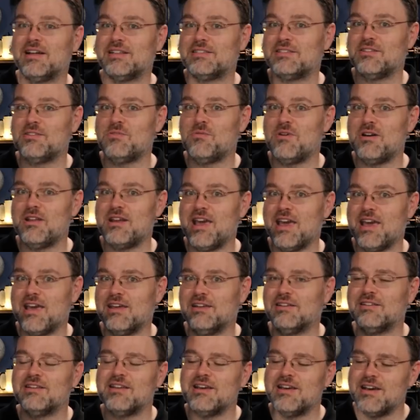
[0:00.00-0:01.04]
That's on the one
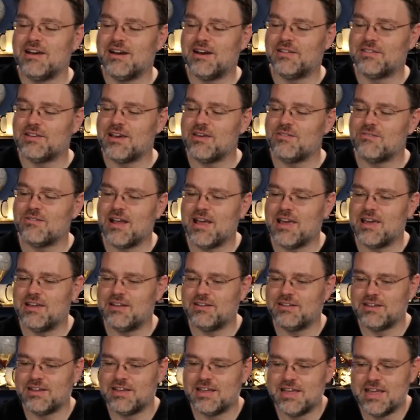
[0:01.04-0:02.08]
hand. On the other
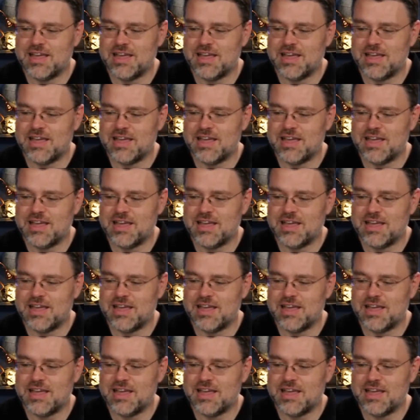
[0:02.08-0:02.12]
hand,